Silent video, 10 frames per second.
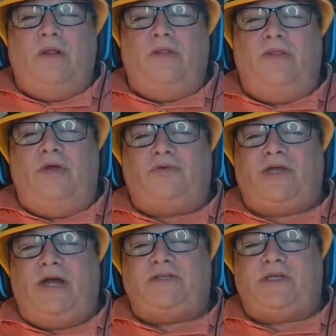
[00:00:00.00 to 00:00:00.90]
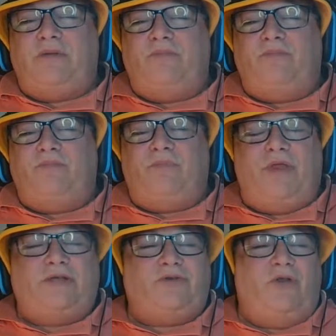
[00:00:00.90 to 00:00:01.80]
Those guys could
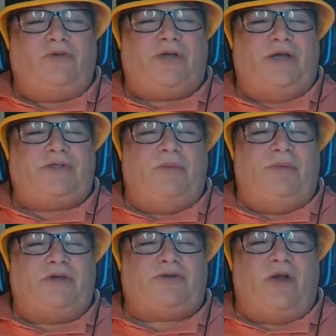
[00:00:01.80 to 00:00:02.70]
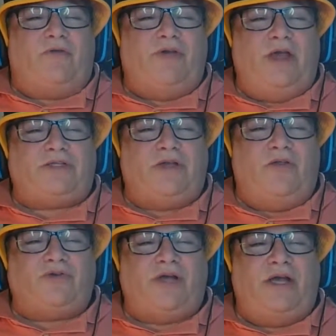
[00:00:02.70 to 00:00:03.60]
bust it off. Yes, did
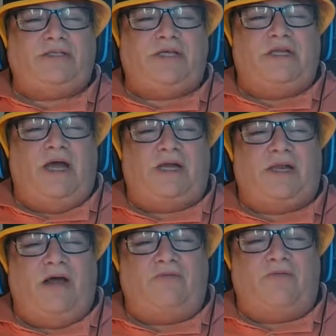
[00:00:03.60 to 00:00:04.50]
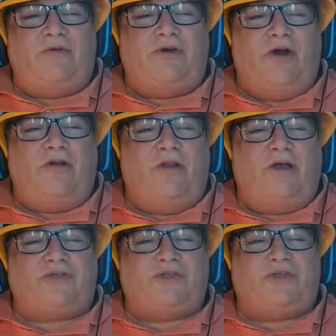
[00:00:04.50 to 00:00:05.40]
those guys get knocked down for yard
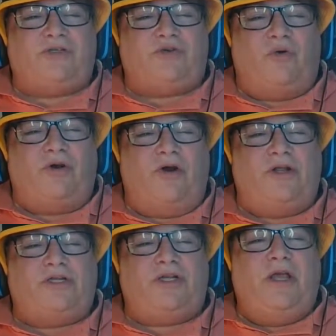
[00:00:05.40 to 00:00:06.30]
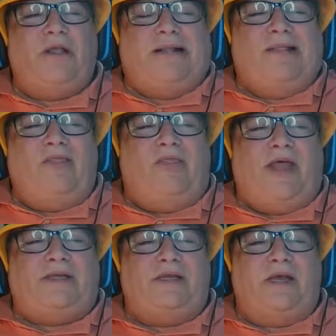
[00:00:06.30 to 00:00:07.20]
losses and short yardage?
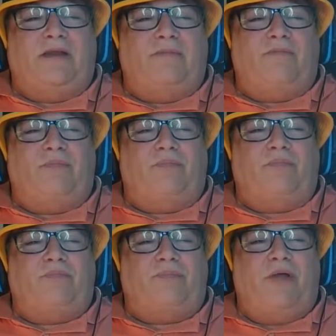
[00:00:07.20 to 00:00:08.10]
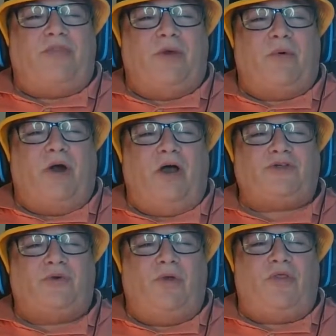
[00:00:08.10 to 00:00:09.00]
They did, but they were
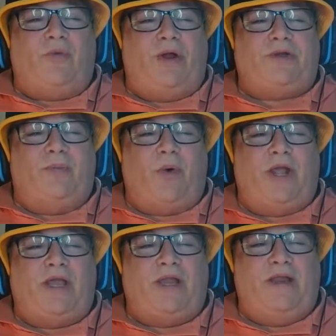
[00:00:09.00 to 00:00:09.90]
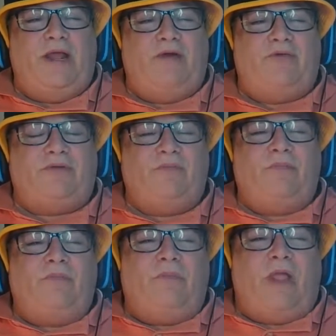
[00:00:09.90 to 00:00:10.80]
also a threat to break it every
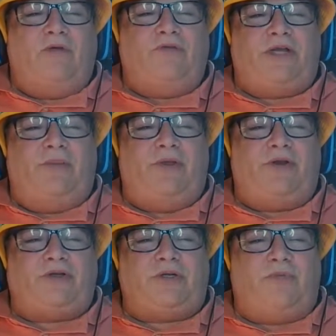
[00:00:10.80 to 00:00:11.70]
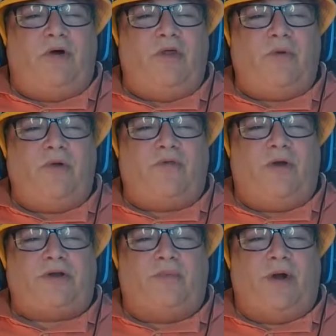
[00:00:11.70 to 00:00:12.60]
time they touched the ball. They were a
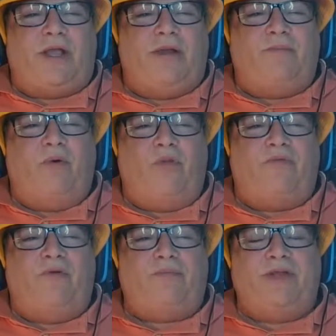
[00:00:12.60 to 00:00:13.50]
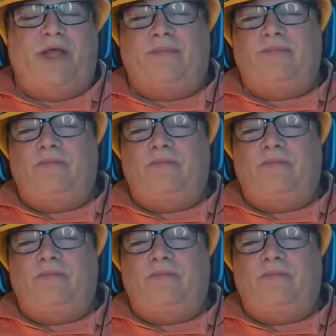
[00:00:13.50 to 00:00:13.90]
threat to break it, and both of them did.